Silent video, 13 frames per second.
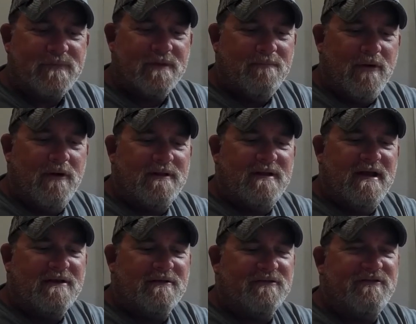Mark
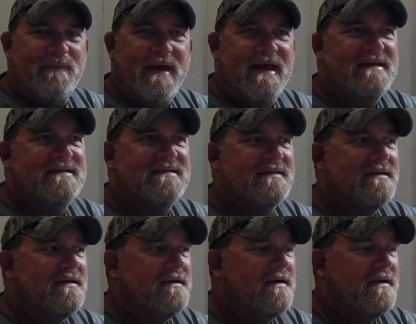Nichols makes
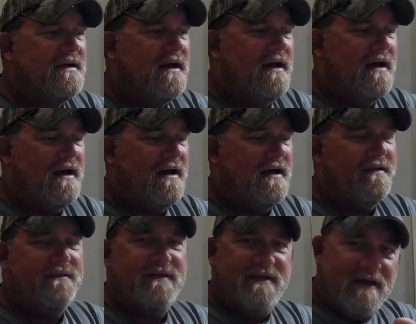
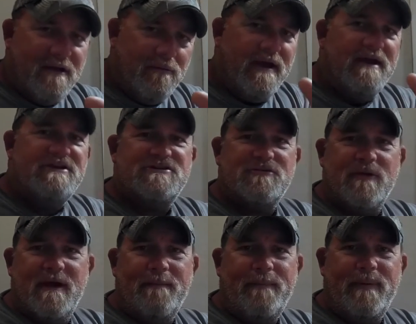the DOA
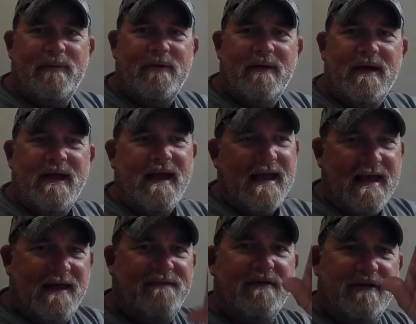shrimp
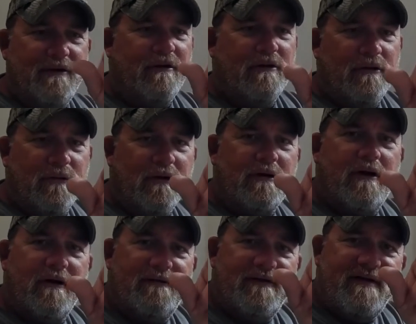and the little lure
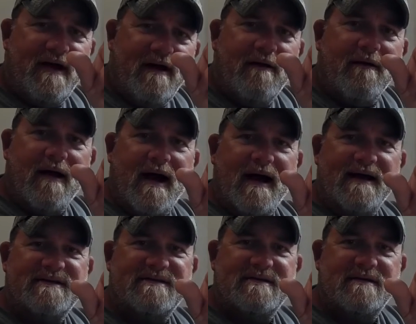called the Terror
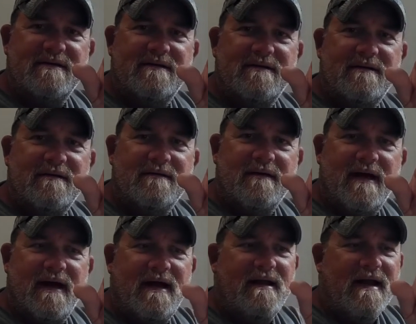Eyes,
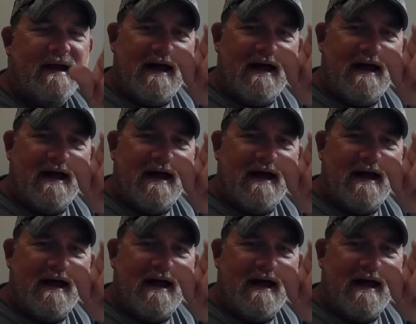right?